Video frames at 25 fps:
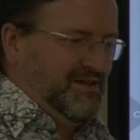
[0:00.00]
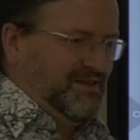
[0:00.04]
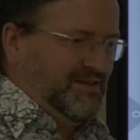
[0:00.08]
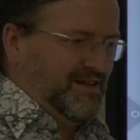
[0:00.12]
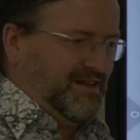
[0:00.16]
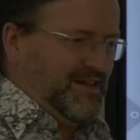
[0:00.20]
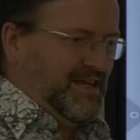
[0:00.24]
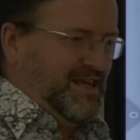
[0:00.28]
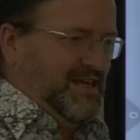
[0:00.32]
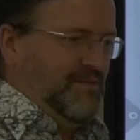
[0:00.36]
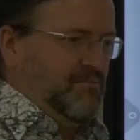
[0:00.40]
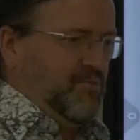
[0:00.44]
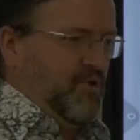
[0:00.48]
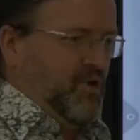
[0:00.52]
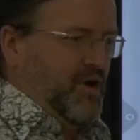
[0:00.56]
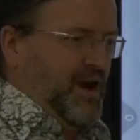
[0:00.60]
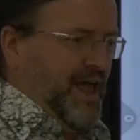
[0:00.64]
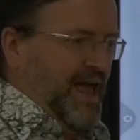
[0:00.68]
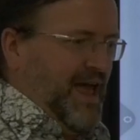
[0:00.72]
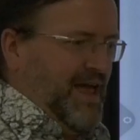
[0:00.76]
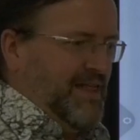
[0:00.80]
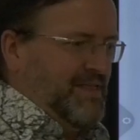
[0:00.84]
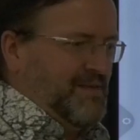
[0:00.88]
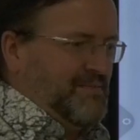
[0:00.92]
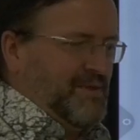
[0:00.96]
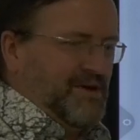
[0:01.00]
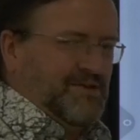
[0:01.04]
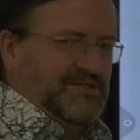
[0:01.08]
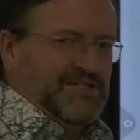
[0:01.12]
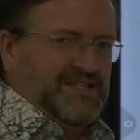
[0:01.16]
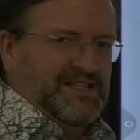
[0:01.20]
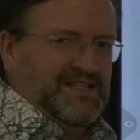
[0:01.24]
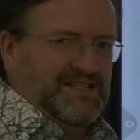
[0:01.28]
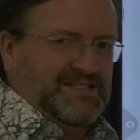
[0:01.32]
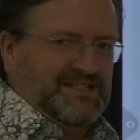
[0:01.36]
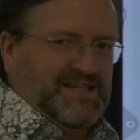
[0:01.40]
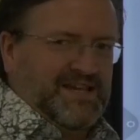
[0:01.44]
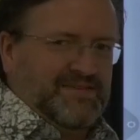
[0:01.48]
the keyboard and the mouse
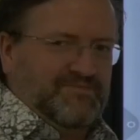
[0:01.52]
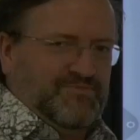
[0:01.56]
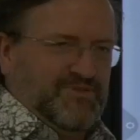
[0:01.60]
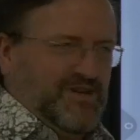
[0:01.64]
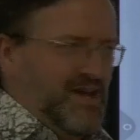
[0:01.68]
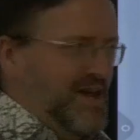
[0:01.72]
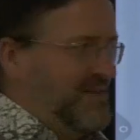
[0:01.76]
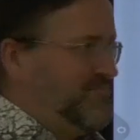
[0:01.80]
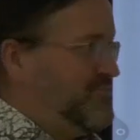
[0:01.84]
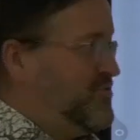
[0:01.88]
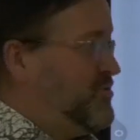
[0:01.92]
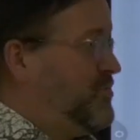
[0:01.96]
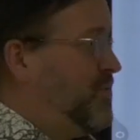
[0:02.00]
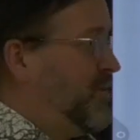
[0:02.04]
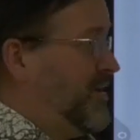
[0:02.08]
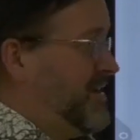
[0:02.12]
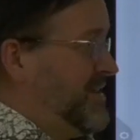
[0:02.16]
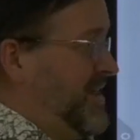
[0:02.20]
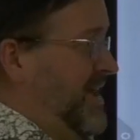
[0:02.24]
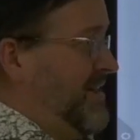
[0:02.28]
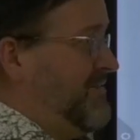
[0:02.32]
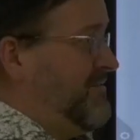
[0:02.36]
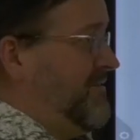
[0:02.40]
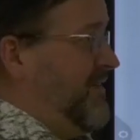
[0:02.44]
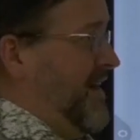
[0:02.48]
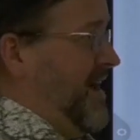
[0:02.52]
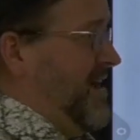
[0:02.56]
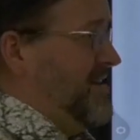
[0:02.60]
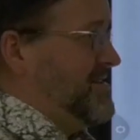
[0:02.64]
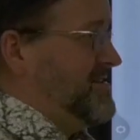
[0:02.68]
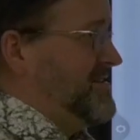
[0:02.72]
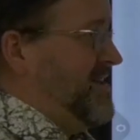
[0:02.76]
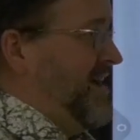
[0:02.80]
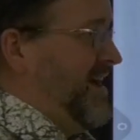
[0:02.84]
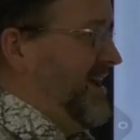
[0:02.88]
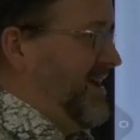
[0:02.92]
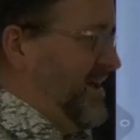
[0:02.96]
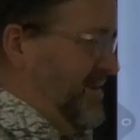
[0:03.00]
at the same time to work that
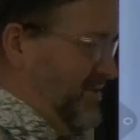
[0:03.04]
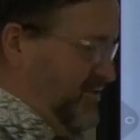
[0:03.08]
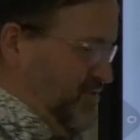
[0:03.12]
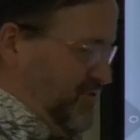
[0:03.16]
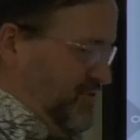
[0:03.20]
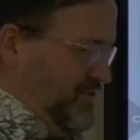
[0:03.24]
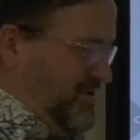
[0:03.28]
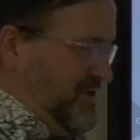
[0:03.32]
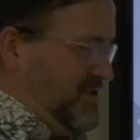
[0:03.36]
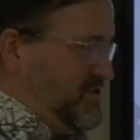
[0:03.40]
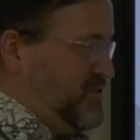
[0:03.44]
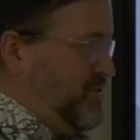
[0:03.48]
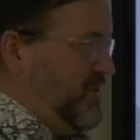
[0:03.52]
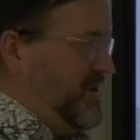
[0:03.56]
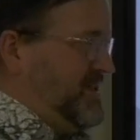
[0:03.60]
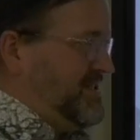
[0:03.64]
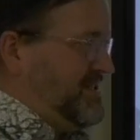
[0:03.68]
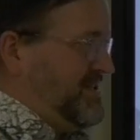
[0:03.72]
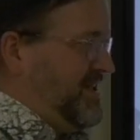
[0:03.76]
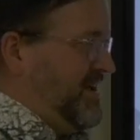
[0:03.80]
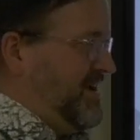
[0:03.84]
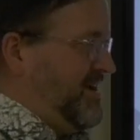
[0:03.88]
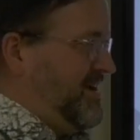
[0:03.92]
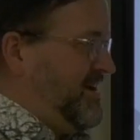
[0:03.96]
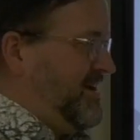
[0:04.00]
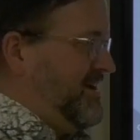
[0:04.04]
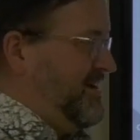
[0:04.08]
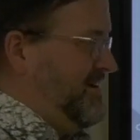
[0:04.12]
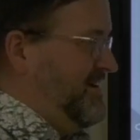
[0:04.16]
fast. I can do the joystick,